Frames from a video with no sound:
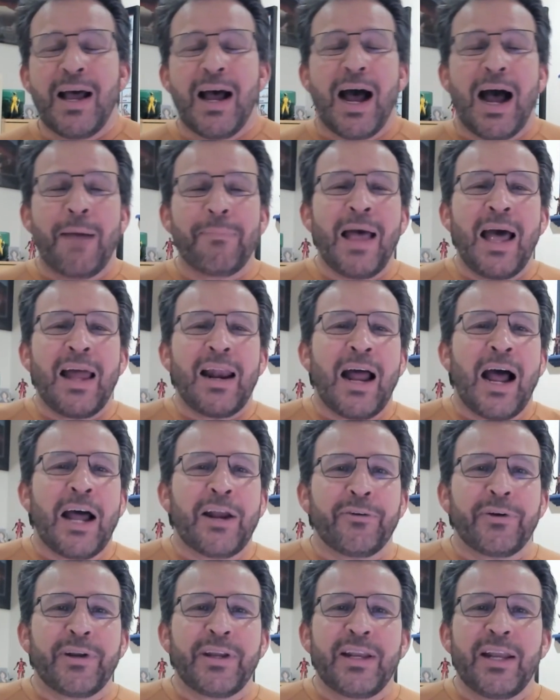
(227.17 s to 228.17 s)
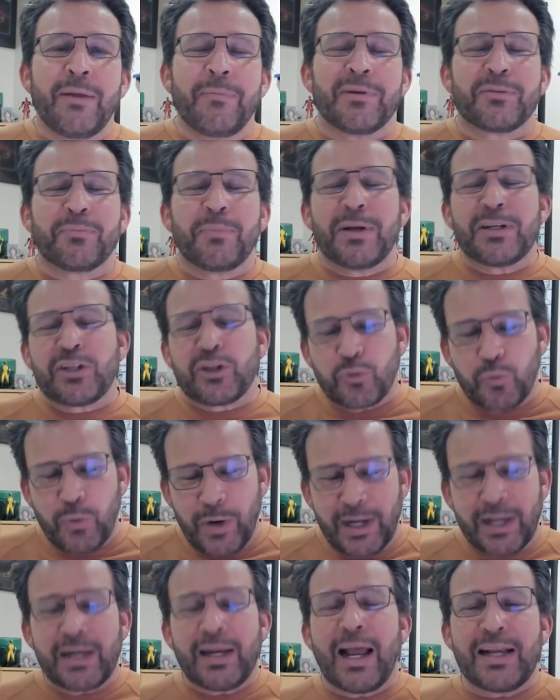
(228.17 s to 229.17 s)
I'm not honoring him as much as
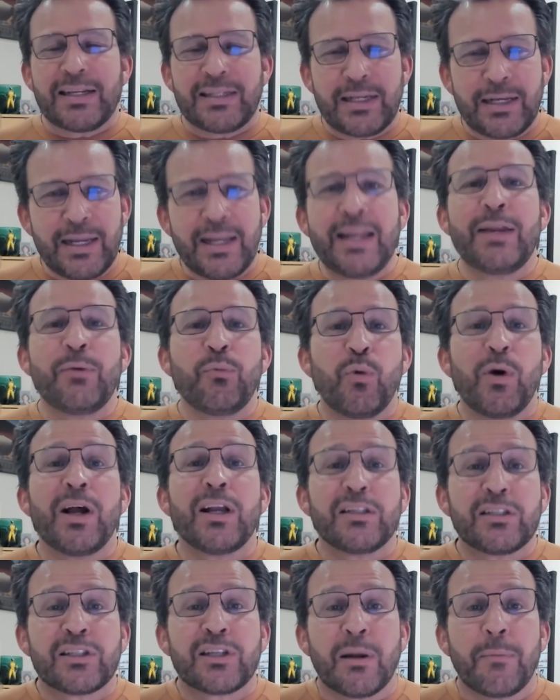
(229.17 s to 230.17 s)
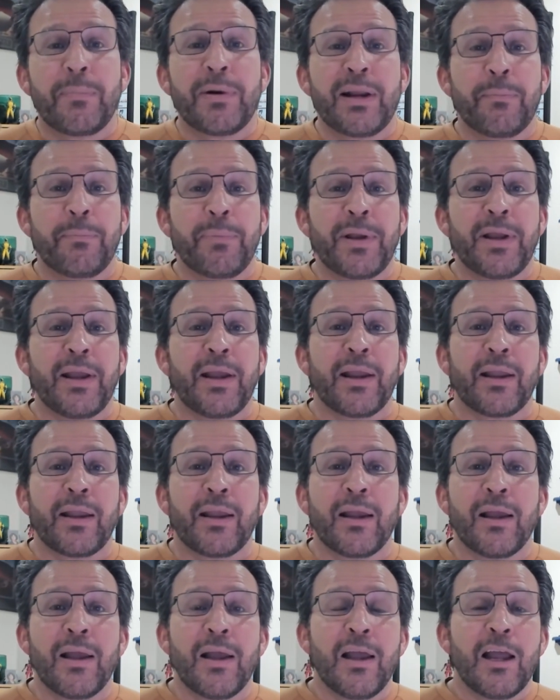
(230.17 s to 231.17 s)
recognizing he was somebody big
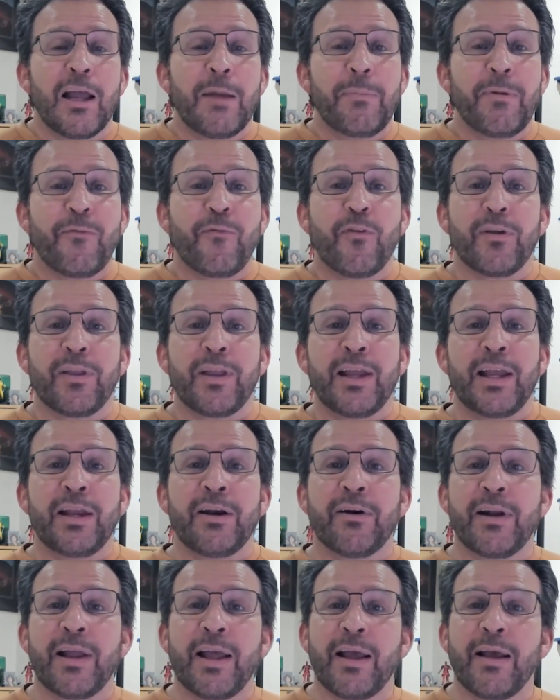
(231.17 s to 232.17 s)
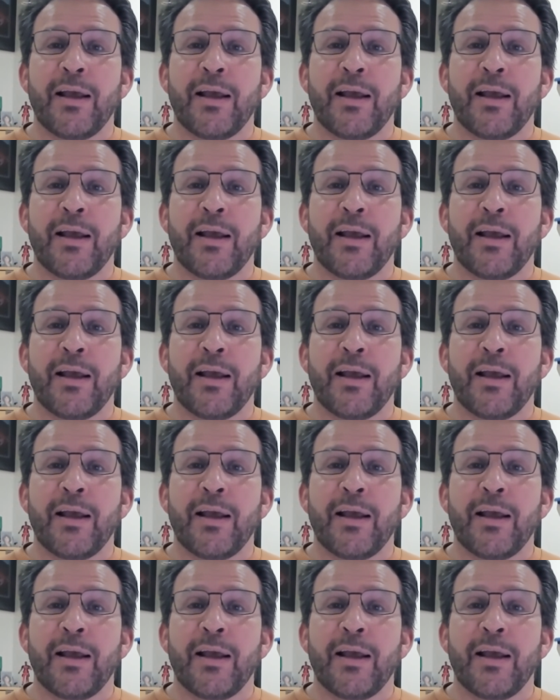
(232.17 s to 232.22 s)
before the internet.